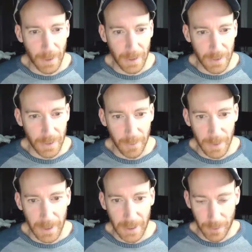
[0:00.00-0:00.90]
Biebs part.
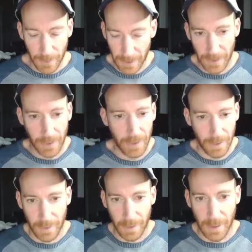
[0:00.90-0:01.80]
So begins
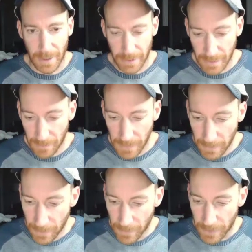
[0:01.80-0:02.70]
with,
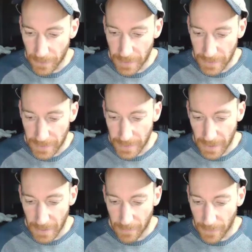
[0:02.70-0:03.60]
Tim Biebs would do the
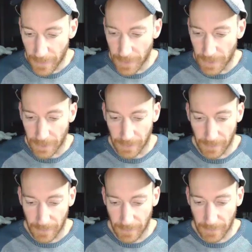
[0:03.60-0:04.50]
same
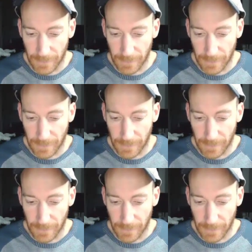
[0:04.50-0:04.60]
thing.